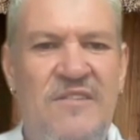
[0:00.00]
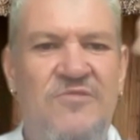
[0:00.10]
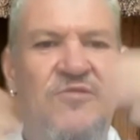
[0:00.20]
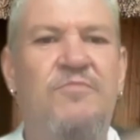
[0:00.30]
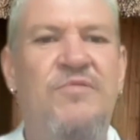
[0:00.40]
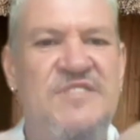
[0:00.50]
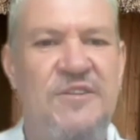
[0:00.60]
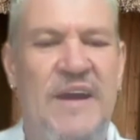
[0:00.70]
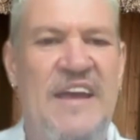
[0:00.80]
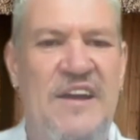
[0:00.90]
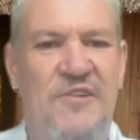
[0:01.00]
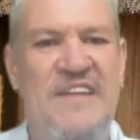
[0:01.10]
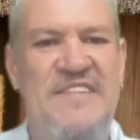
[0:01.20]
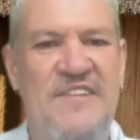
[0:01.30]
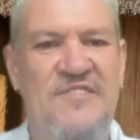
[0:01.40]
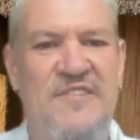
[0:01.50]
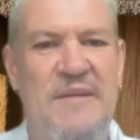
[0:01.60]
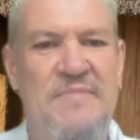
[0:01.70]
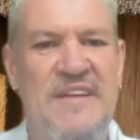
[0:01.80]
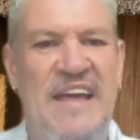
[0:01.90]
to push away aggressors or
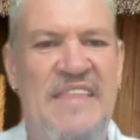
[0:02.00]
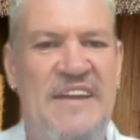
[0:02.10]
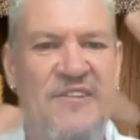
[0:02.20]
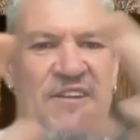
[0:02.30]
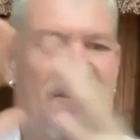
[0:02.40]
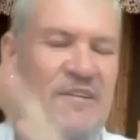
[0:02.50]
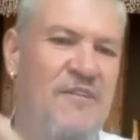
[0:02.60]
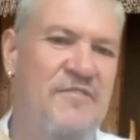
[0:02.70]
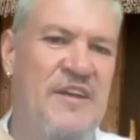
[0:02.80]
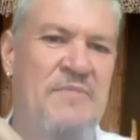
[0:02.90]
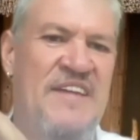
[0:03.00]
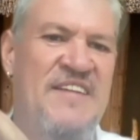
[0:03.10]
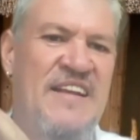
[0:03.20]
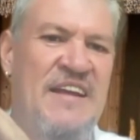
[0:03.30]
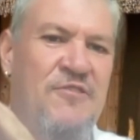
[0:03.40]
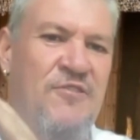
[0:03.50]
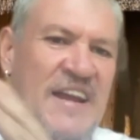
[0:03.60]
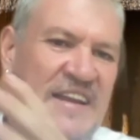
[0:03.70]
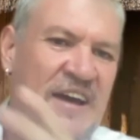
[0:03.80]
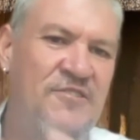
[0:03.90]
something like that on a, a, very basic level,
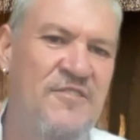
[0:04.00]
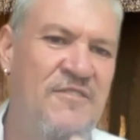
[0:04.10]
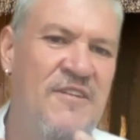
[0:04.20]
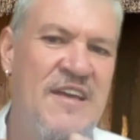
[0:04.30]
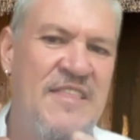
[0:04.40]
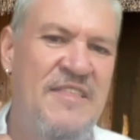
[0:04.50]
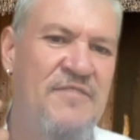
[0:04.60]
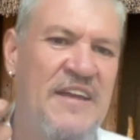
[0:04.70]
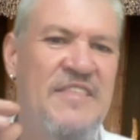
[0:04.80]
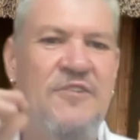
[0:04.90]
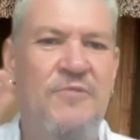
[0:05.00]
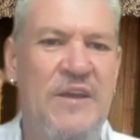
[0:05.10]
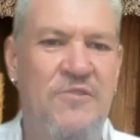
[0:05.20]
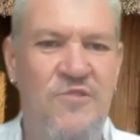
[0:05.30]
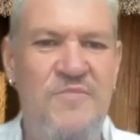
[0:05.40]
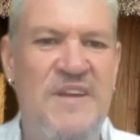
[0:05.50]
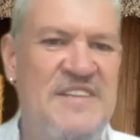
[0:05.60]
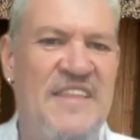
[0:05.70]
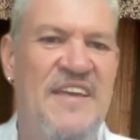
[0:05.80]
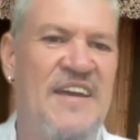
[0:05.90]
right down to the fact that we groom each
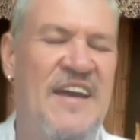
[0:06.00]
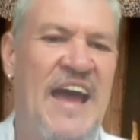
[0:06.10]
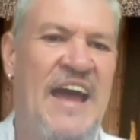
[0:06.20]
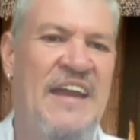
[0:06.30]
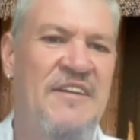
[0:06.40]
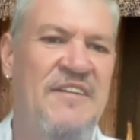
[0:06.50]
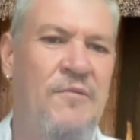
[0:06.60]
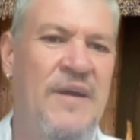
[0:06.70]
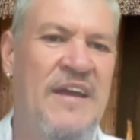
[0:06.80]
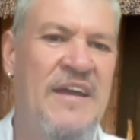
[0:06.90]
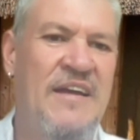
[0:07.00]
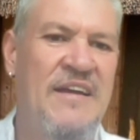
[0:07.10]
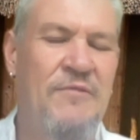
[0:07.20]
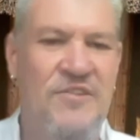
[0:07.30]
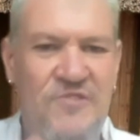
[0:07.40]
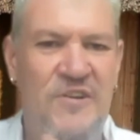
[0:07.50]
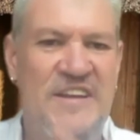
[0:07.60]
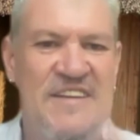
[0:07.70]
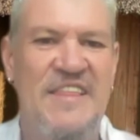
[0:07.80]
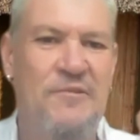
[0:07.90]
other and we we stroke
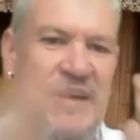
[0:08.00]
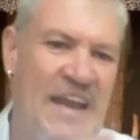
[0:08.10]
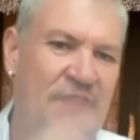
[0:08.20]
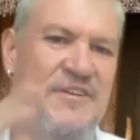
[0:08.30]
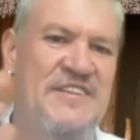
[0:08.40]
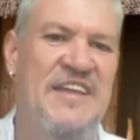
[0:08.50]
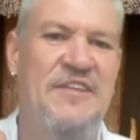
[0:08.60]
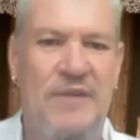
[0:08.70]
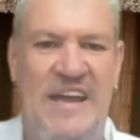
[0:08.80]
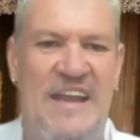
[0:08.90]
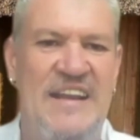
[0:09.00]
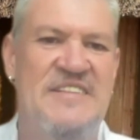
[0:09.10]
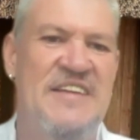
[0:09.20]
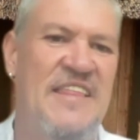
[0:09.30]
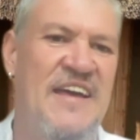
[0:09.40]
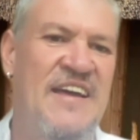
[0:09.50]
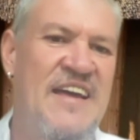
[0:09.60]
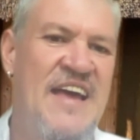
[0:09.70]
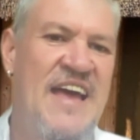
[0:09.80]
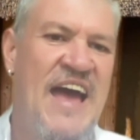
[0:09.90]
each other, we love each other, we cuddle each other,
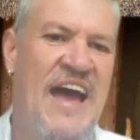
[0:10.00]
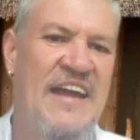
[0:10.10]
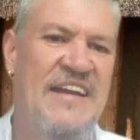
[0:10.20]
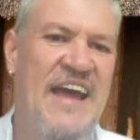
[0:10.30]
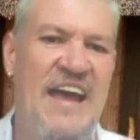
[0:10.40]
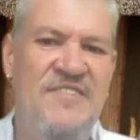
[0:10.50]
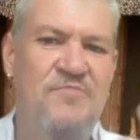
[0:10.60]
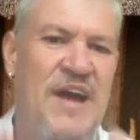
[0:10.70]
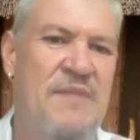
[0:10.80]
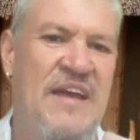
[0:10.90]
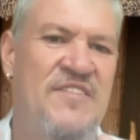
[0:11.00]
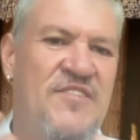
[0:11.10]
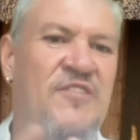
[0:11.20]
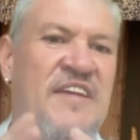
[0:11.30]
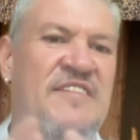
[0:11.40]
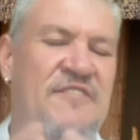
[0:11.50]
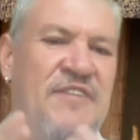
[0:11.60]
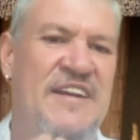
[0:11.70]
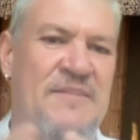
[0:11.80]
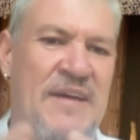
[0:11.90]
and as primates, those things are
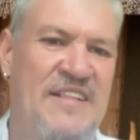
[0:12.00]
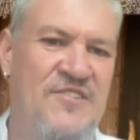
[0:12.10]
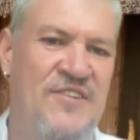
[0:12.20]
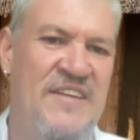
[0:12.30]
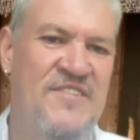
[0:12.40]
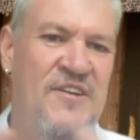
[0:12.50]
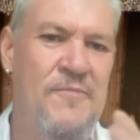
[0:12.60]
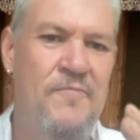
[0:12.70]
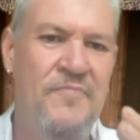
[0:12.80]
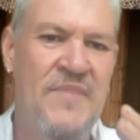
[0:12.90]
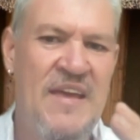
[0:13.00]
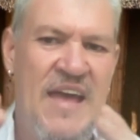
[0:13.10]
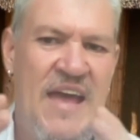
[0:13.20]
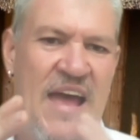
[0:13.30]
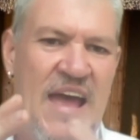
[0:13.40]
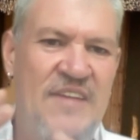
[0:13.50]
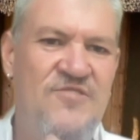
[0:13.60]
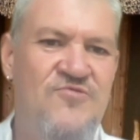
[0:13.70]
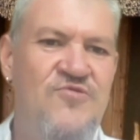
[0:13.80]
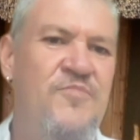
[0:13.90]
fundamental to us. So, as
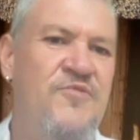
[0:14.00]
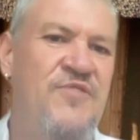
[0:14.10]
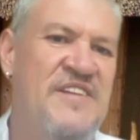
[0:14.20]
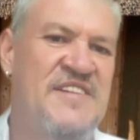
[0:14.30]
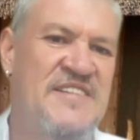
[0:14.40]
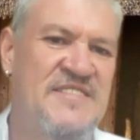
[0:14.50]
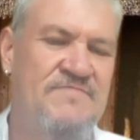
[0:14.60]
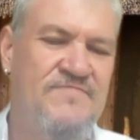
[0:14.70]
troop creatures,